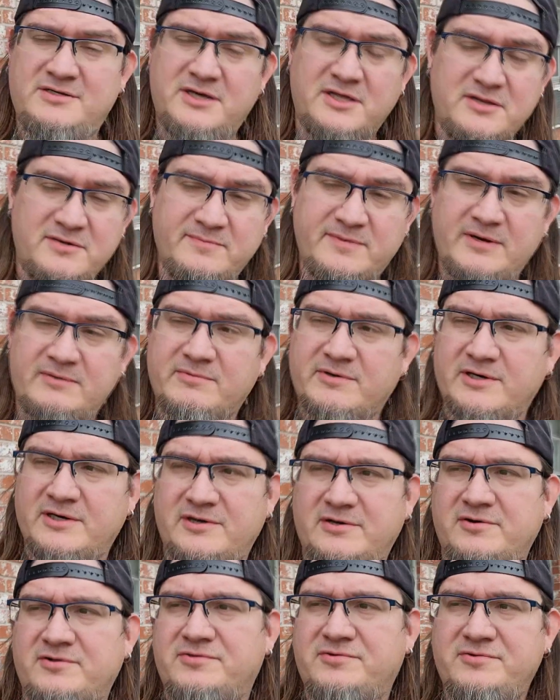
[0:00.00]
Another bin we're going to
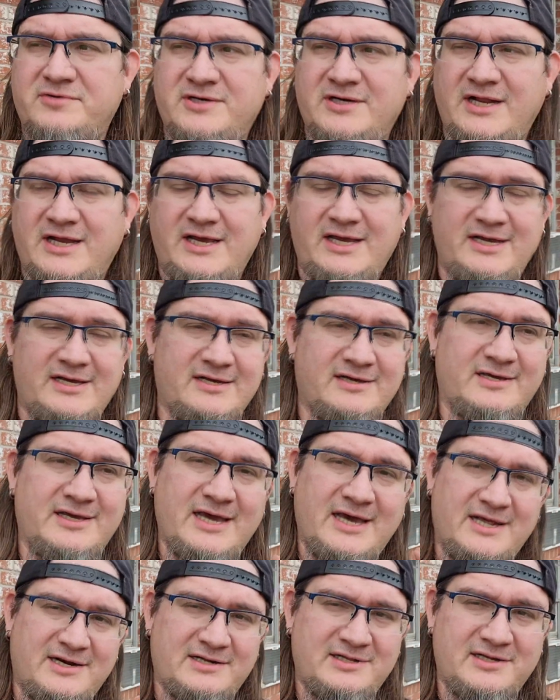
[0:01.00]
go through today,
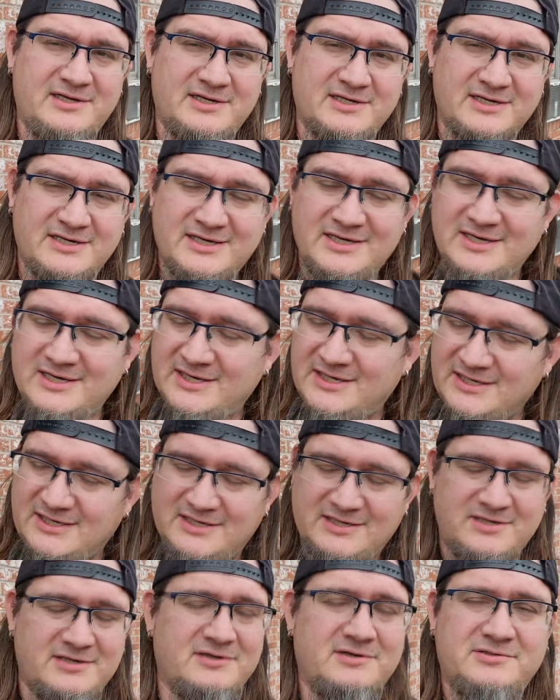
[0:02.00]
catalog,
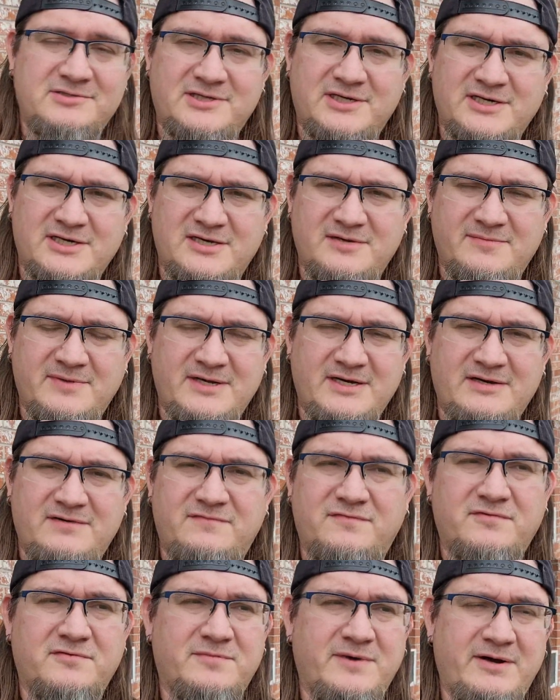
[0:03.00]
get it all documented
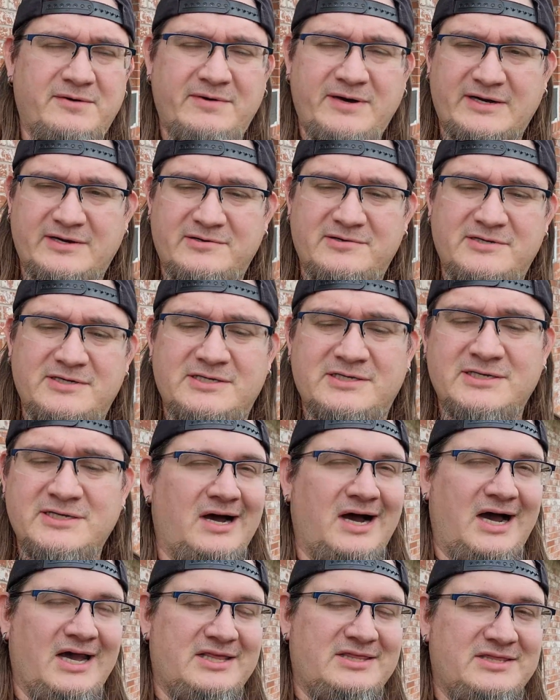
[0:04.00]
for my records.
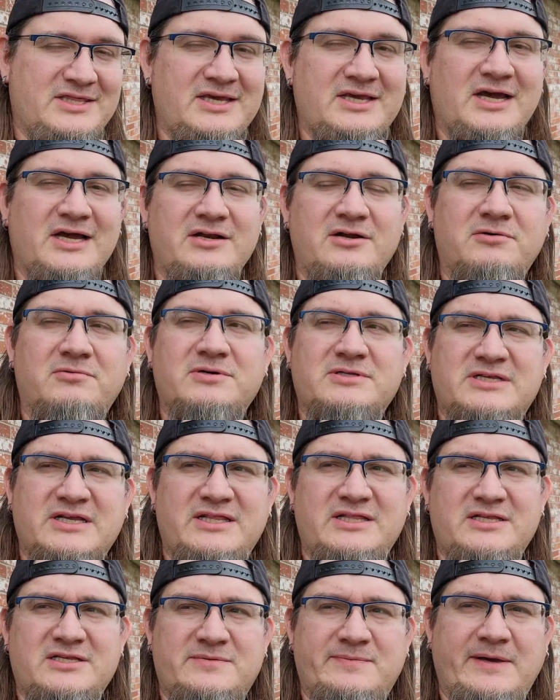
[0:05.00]
I think I know what's
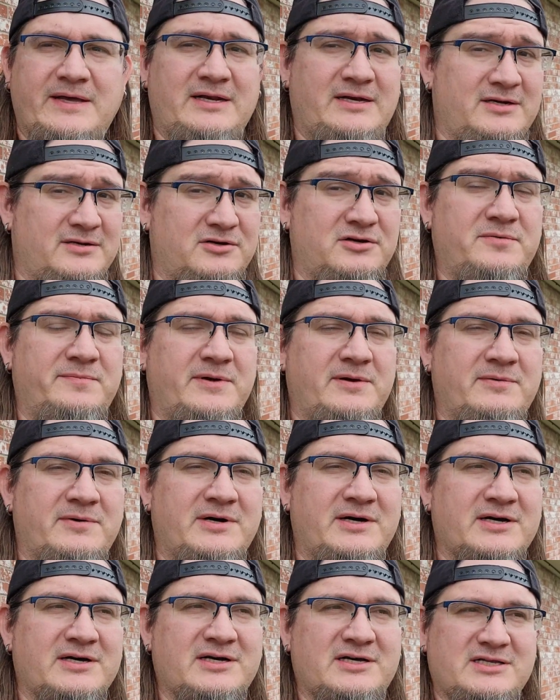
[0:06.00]
in this bin. Could be
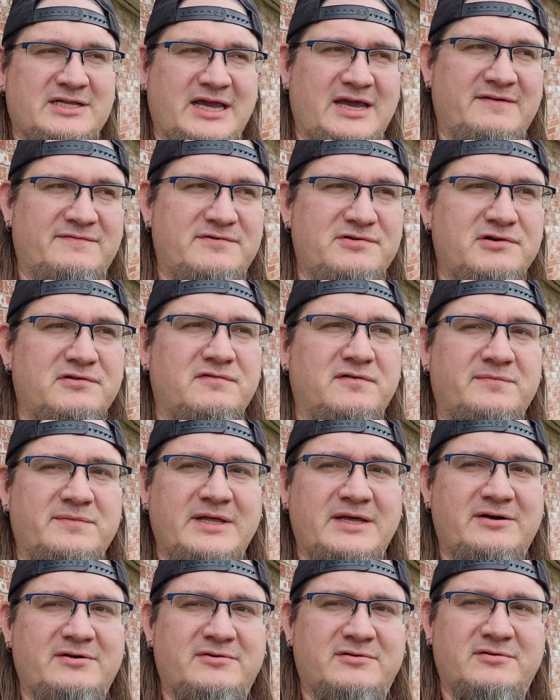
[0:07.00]
wrong because I have two of them
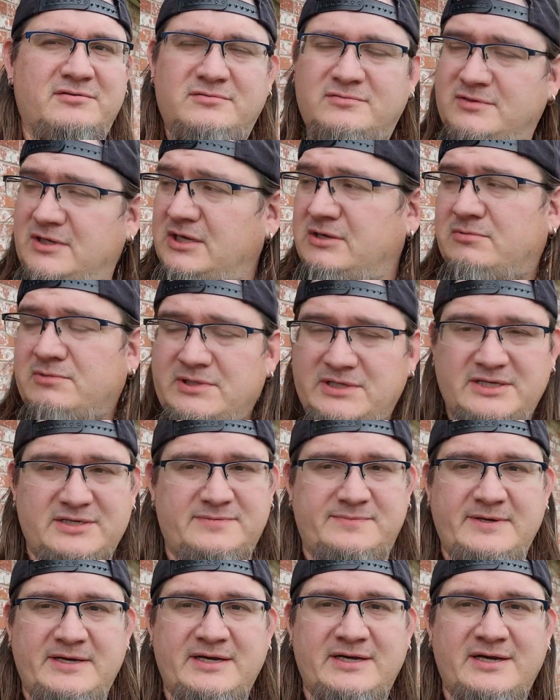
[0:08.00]
that are equally as
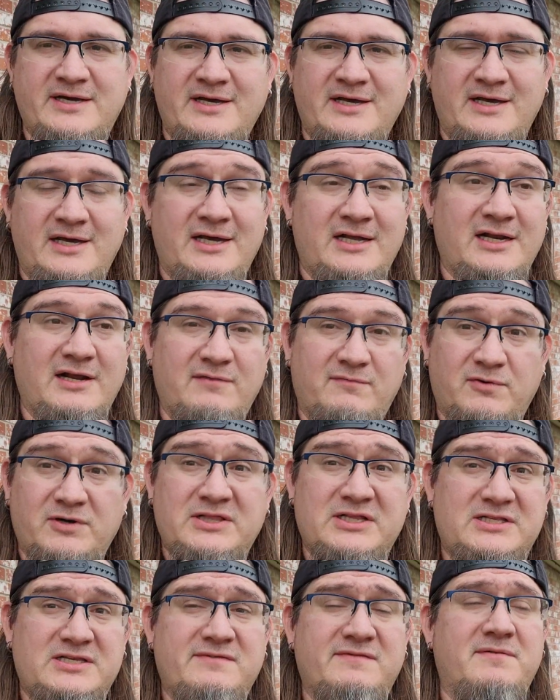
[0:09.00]
big. I have one
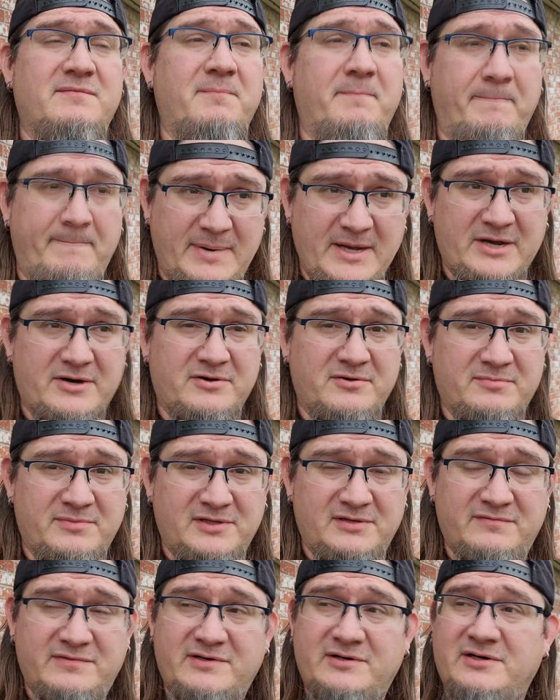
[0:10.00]
that's even bigger,
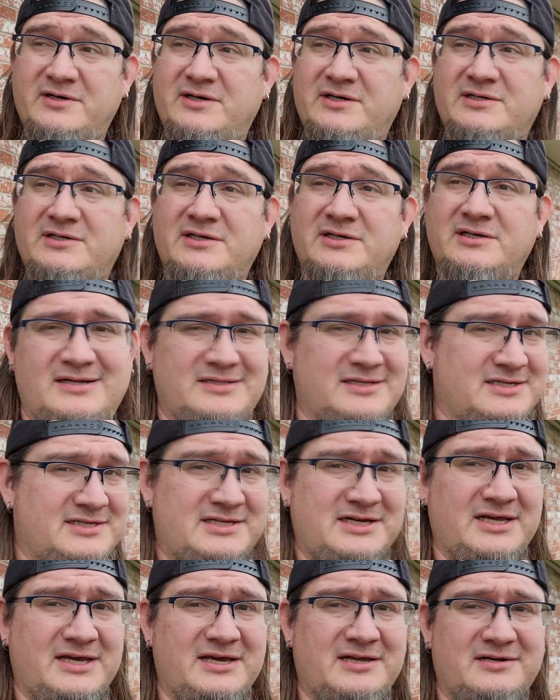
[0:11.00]
believe it or not. Let's
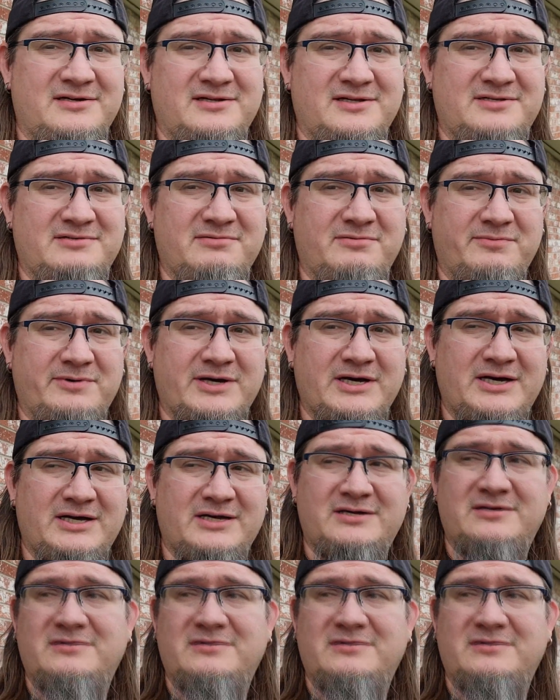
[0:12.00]
dig in. Let's see what we got.